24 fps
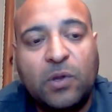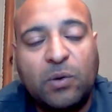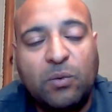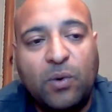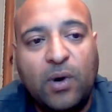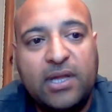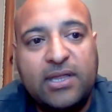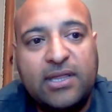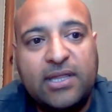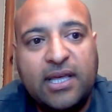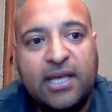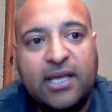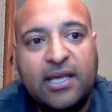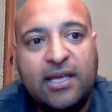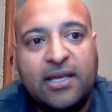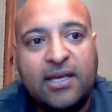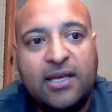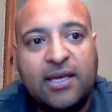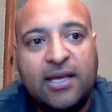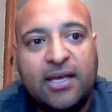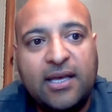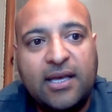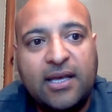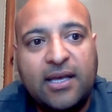The one
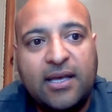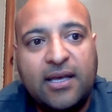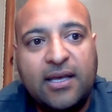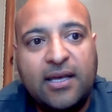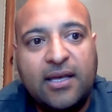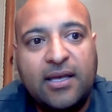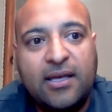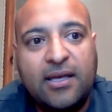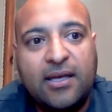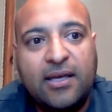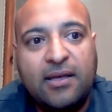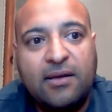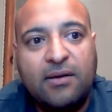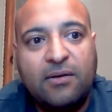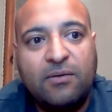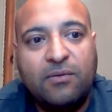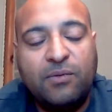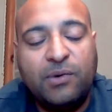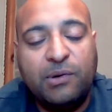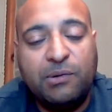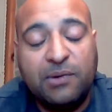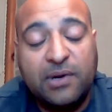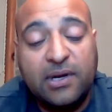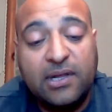thing
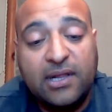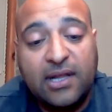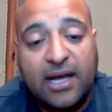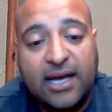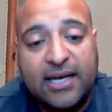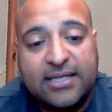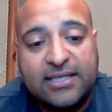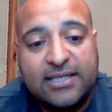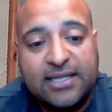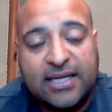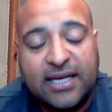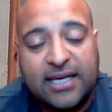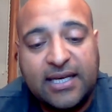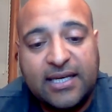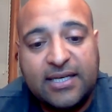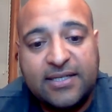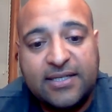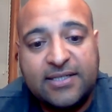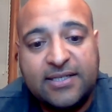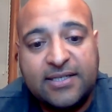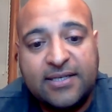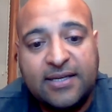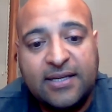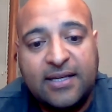we realized
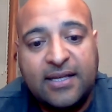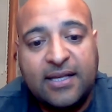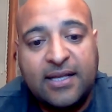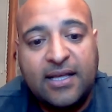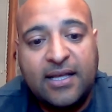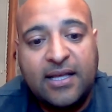is